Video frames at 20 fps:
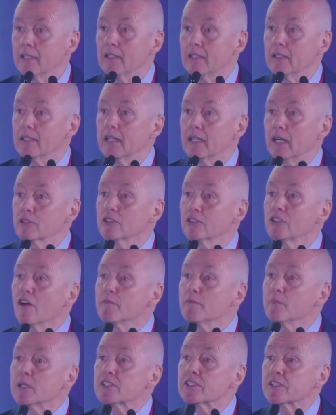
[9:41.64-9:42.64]
Now,
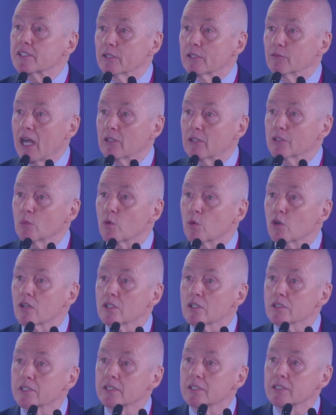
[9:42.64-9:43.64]
governments around the
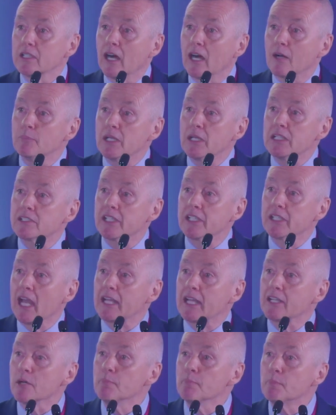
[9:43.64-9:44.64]
world are building
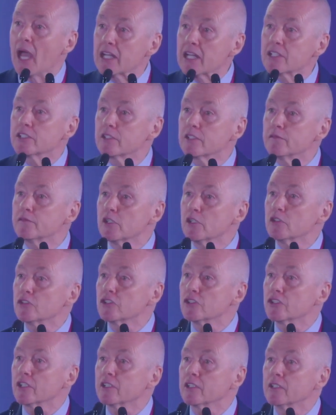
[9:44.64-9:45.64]
a competitive
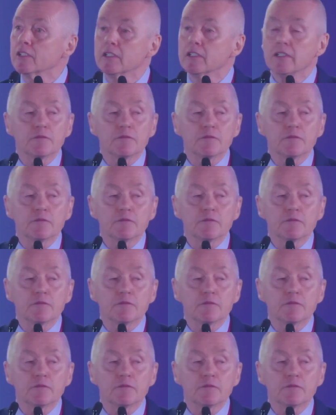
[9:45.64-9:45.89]
future